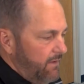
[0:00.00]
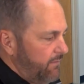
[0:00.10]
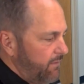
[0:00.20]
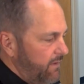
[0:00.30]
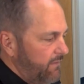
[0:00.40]

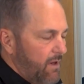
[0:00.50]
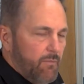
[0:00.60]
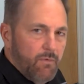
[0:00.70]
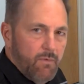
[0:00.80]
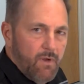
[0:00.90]
So this
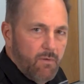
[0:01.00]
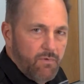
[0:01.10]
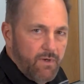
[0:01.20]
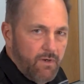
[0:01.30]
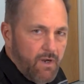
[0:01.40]
comes with our
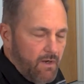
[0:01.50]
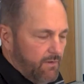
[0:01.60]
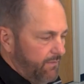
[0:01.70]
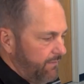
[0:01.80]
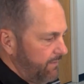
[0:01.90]
printer
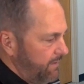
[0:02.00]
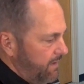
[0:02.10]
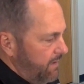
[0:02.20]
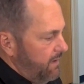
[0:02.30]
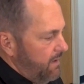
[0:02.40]
cutters.
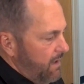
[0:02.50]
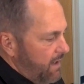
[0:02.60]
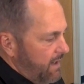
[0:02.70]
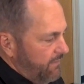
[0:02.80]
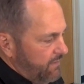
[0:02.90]

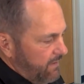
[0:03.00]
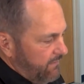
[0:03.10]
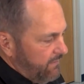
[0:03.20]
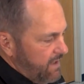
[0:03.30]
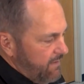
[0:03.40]
As you can
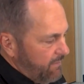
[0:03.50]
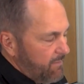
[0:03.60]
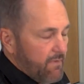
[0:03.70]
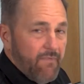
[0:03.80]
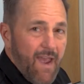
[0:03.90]
see
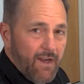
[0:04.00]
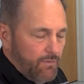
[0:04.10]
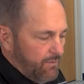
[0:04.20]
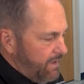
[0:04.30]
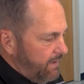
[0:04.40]
from the
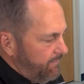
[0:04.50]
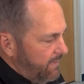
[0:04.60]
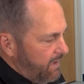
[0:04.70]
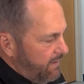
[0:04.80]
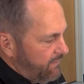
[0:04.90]
factory,
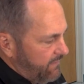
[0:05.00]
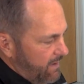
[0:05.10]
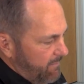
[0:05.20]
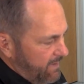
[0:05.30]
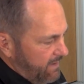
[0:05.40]
it's
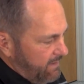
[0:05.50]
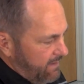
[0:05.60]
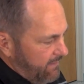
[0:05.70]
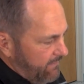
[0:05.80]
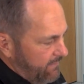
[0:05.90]
set up like
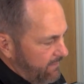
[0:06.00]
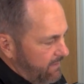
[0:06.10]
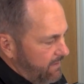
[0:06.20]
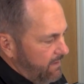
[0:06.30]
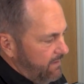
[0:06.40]
this.
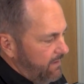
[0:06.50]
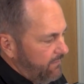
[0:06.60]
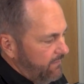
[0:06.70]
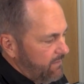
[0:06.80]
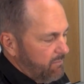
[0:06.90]

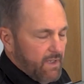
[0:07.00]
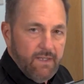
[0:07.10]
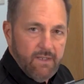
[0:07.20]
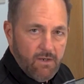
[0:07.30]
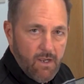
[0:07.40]
This is the
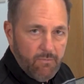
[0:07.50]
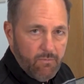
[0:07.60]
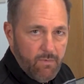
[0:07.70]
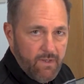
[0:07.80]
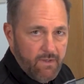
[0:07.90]
blade that comes
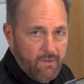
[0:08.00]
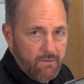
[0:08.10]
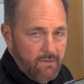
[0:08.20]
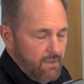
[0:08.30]
with it.